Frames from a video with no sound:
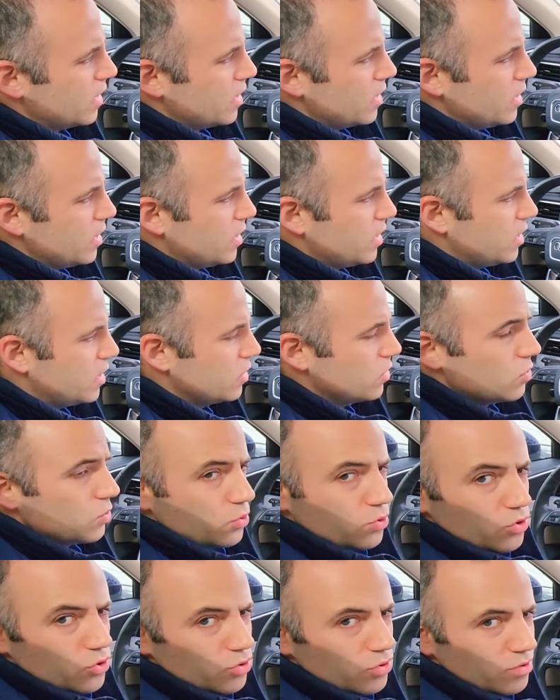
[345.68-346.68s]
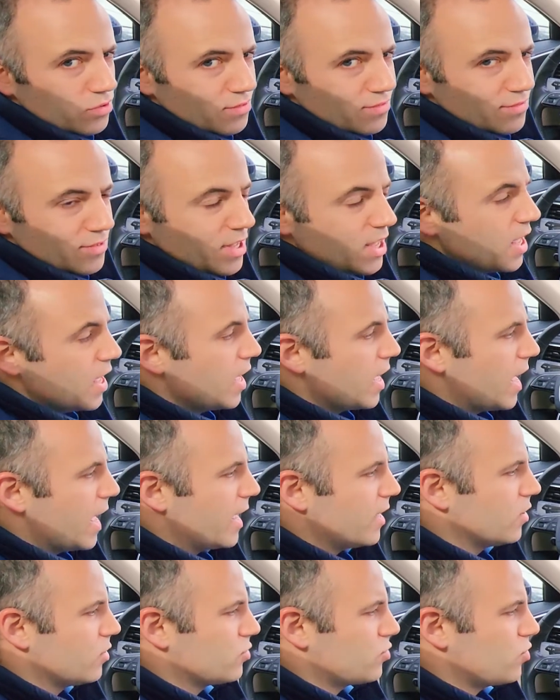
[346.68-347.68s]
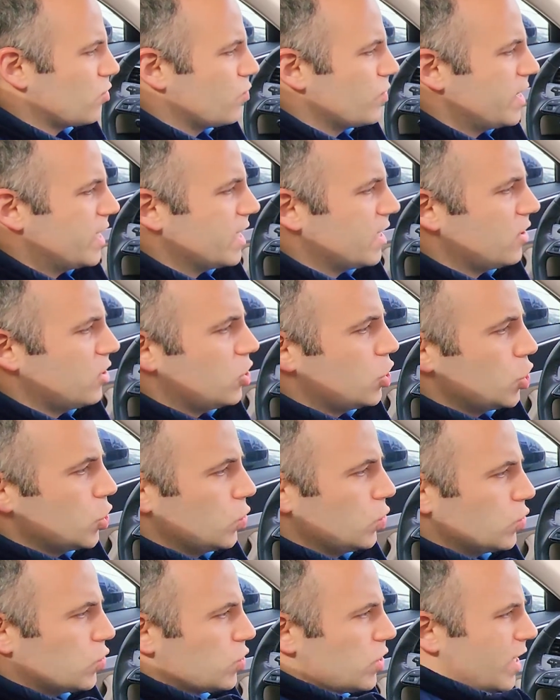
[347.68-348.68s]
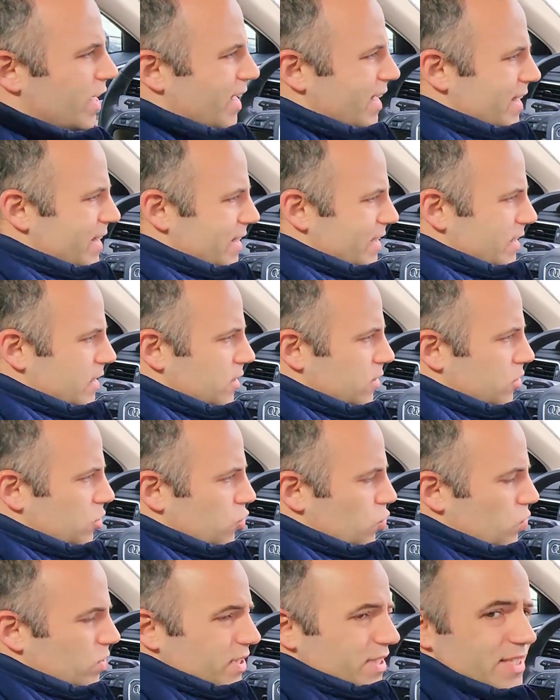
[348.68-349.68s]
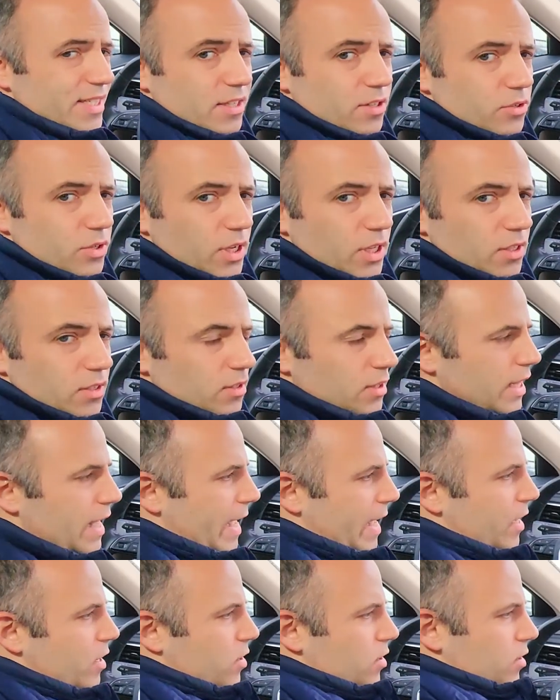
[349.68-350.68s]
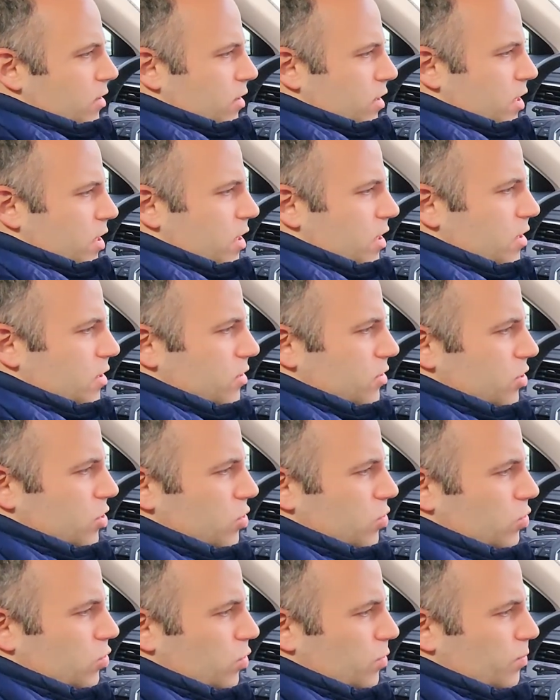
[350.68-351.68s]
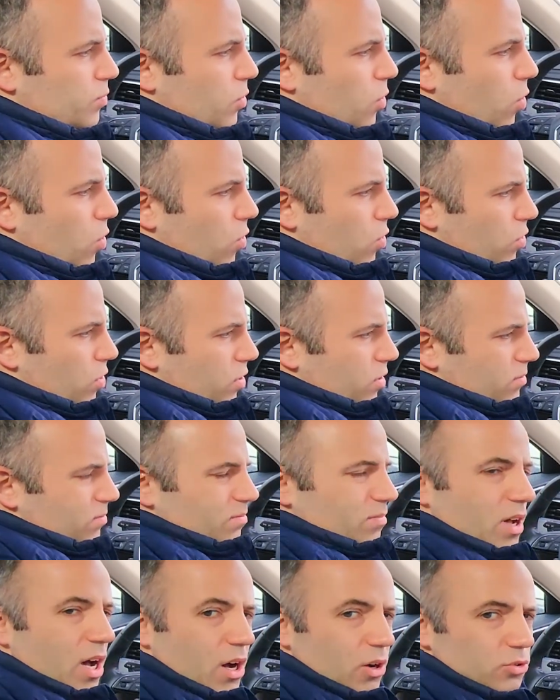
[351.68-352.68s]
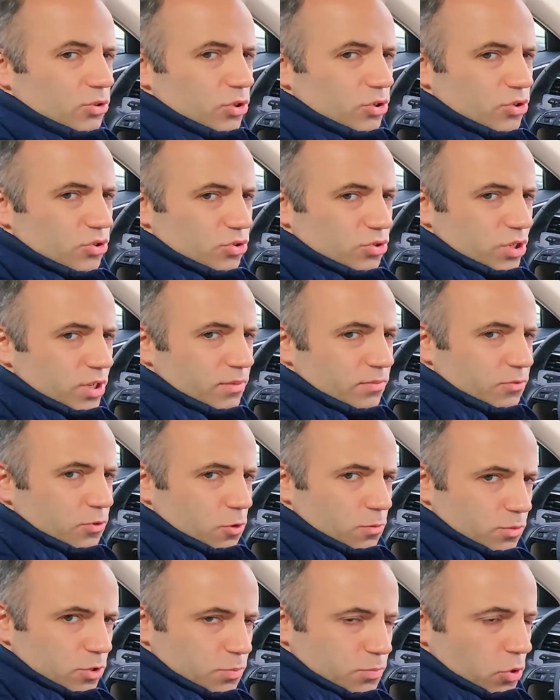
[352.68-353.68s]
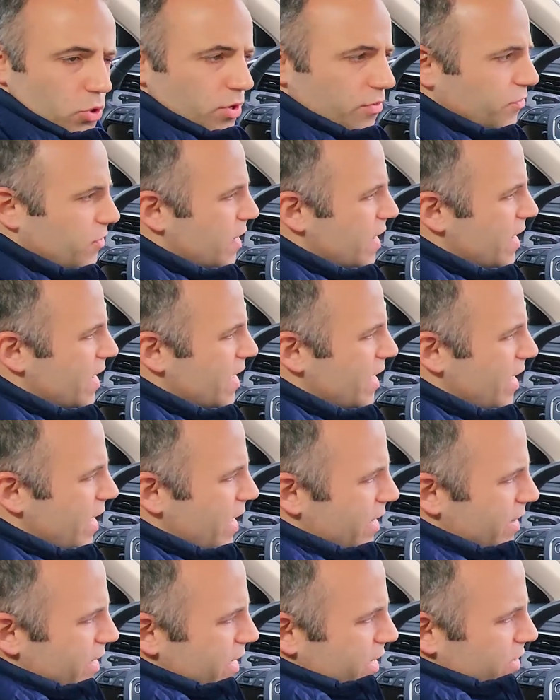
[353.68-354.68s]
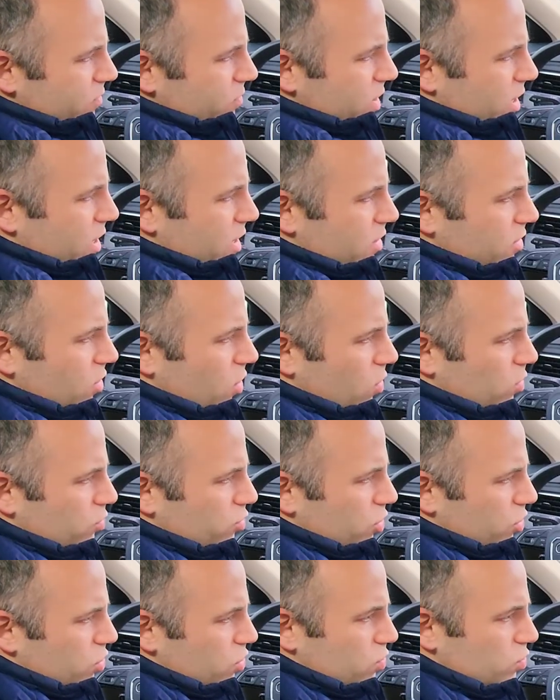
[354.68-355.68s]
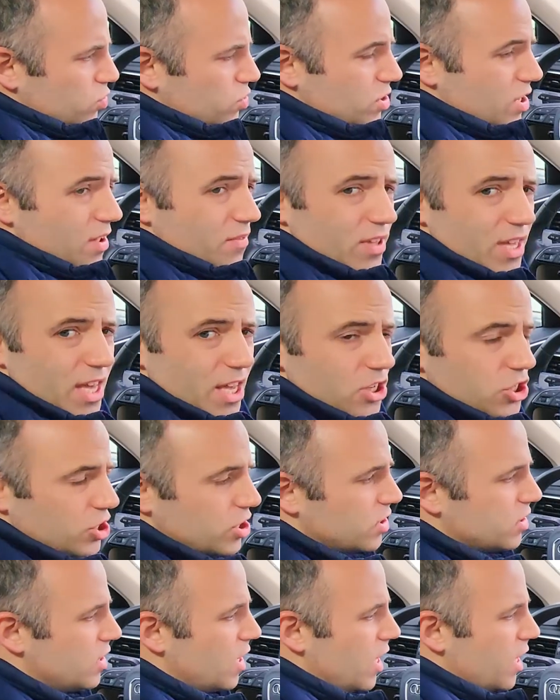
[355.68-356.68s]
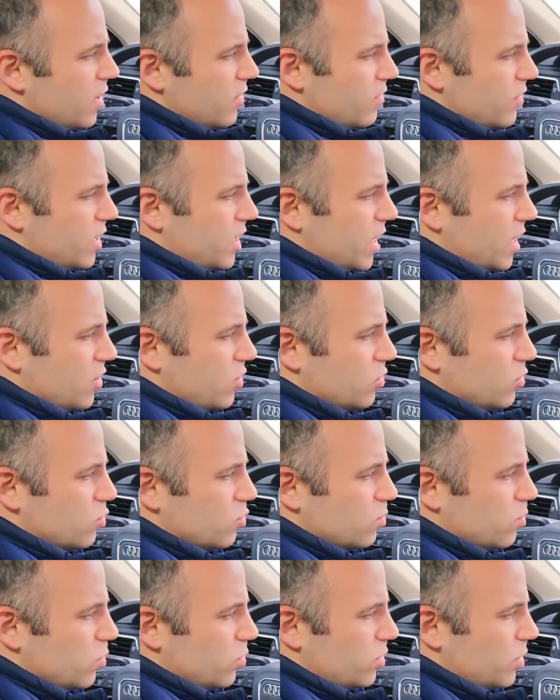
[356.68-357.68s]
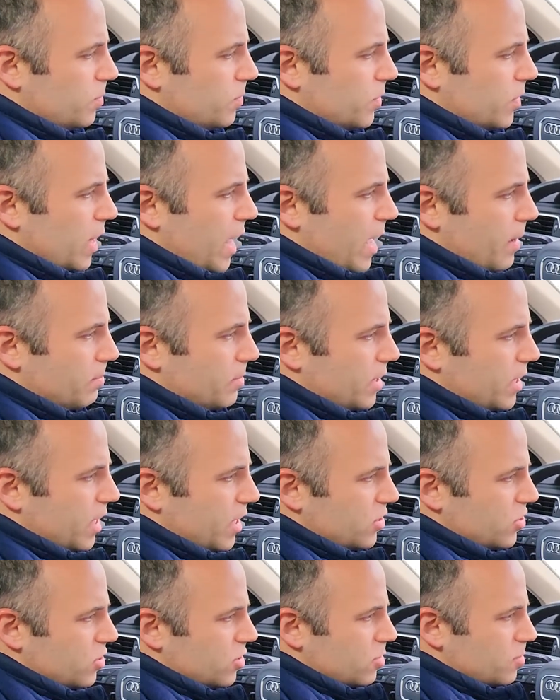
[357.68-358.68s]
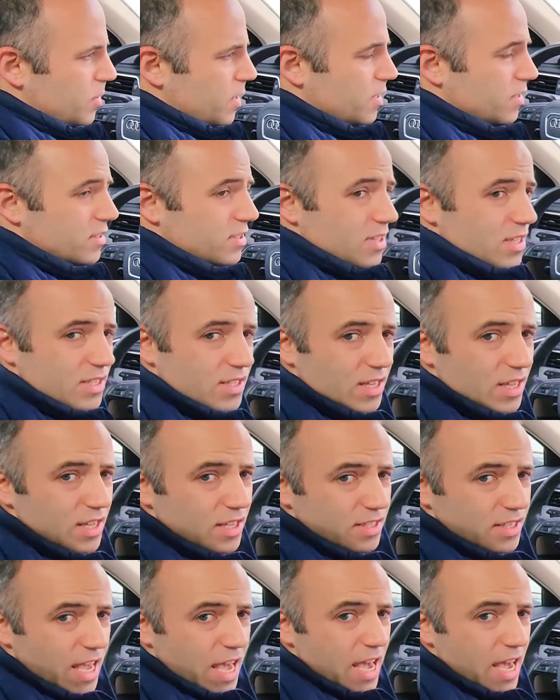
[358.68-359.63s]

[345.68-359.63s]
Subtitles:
Huge. And also we can use dual screen, like here YouTube or audio stream from Spotify, and then we can also use the navigation. We can use multiple applications because this is